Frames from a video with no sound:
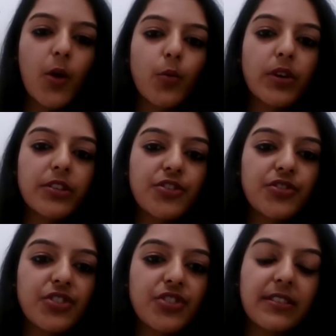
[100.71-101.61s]

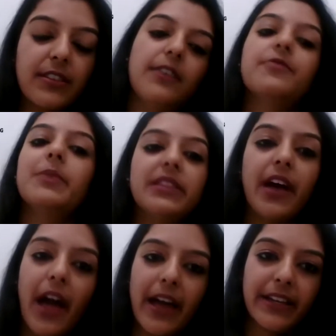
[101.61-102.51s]
which just gave me
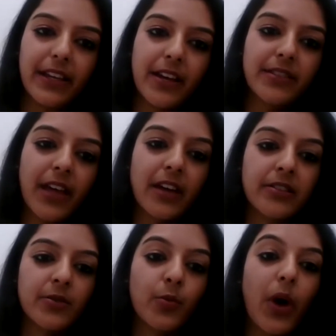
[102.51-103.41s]
the idea that
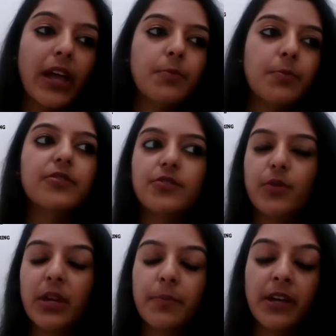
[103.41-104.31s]
while
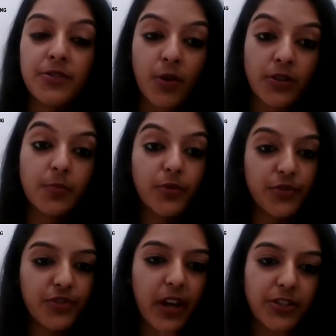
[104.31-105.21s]
pursuing my top
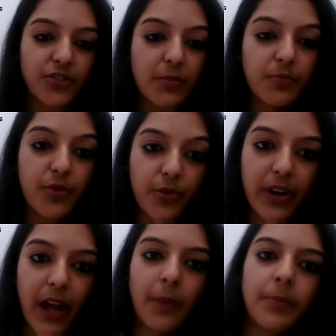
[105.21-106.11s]
postgraduate
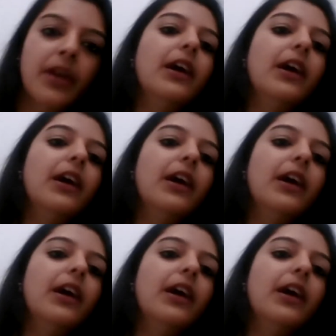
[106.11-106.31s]
program,